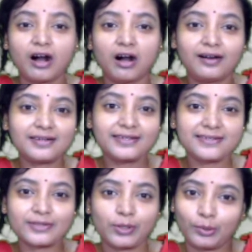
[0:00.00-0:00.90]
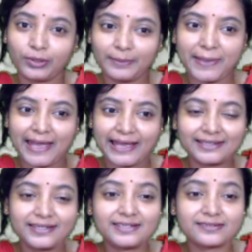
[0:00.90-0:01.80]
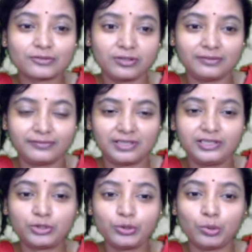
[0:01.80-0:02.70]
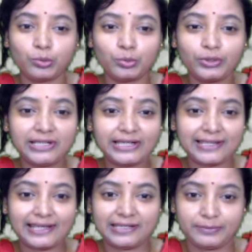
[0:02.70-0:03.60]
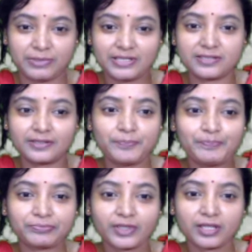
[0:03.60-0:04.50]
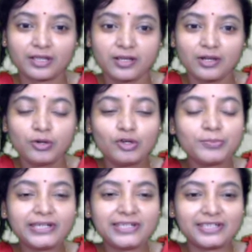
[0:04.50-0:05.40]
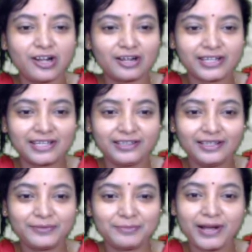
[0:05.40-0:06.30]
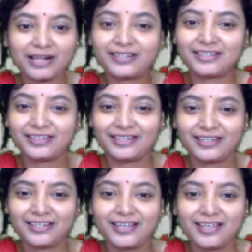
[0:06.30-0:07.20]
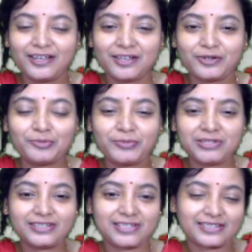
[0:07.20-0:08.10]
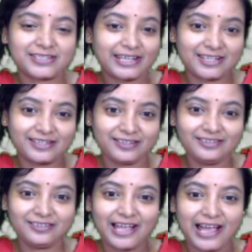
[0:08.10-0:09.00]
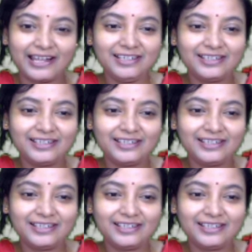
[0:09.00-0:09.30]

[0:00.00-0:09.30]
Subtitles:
On his way back, he discovered two wounded enemies whom he did not kill, but whom he just take care and